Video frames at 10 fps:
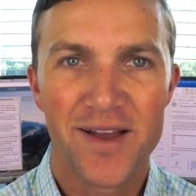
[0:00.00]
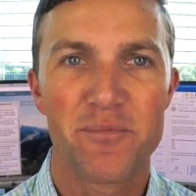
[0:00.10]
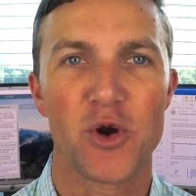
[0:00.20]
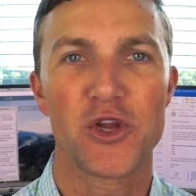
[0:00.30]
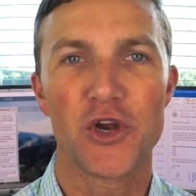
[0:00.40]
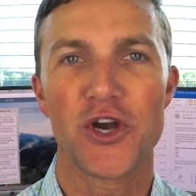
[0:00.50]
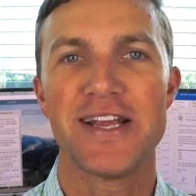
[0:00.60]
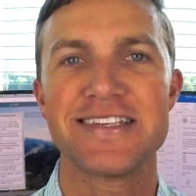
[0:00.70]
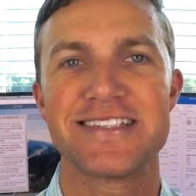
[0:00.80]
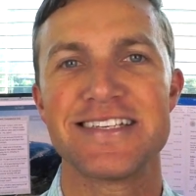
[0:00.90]
Procurri
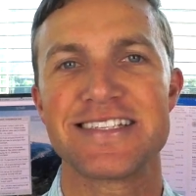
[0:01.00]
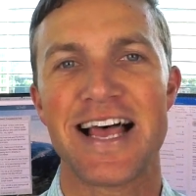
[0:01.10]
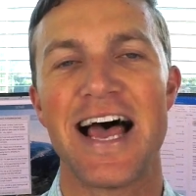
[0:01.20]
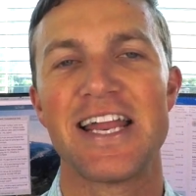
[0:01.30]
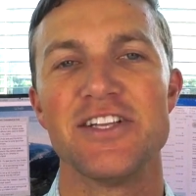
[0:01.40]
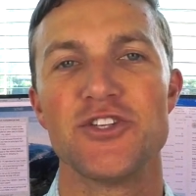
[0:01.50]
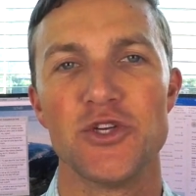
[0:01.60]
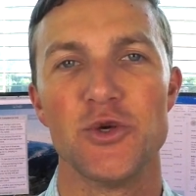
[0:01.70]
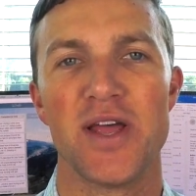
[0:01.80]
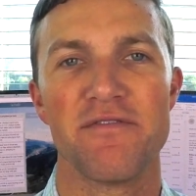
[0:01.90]
has decided
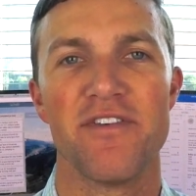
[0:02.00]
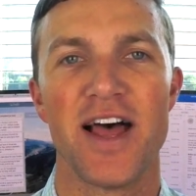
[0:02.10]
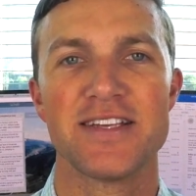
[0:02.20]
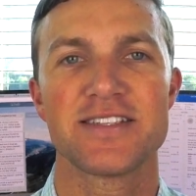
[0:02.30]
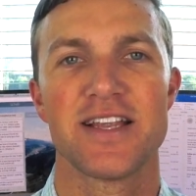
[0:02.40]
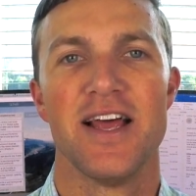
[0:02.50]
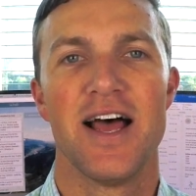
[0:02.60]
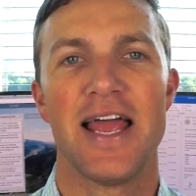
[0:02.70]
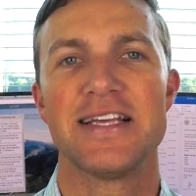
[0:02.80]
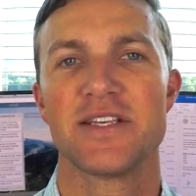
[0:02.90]
to invest
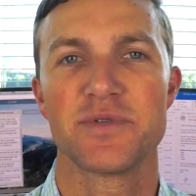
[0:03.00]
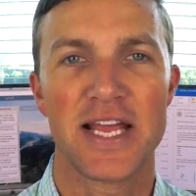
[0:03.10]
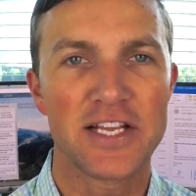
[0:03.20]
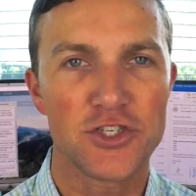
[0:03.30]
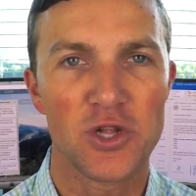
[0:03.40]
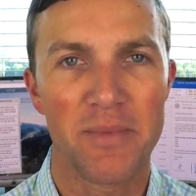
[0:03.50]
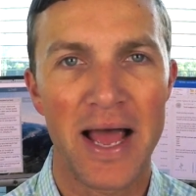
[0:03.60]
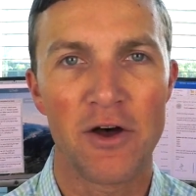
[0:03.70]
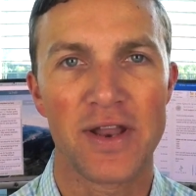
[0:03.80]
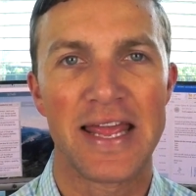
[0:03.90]
a substantial
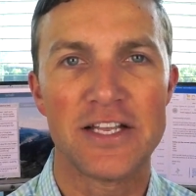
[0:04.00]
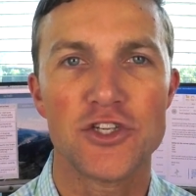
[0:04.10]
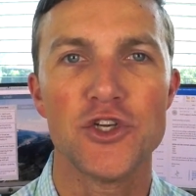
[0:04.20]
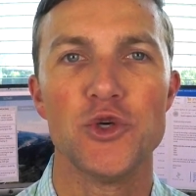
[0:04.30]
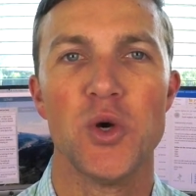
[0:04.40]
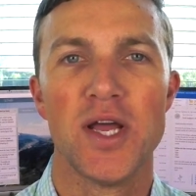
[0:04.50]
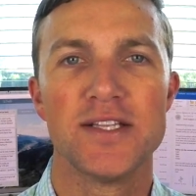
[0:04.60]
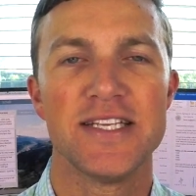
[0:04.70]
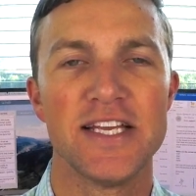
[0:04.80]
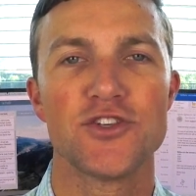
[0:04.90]
amount into
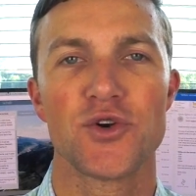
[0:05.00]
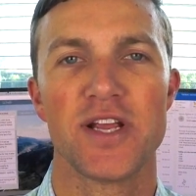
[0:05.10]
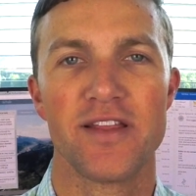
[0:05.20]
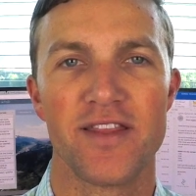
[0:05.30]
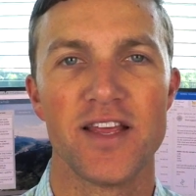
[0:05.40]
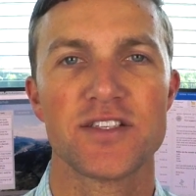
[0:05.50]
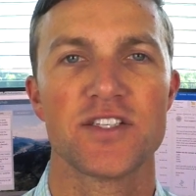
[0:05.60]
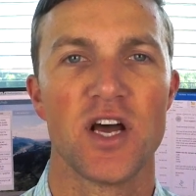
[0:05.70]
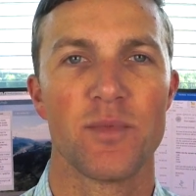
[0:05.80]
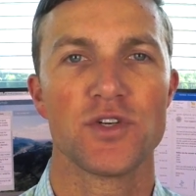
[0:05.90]
Tintri this
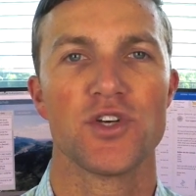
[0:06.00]
summer.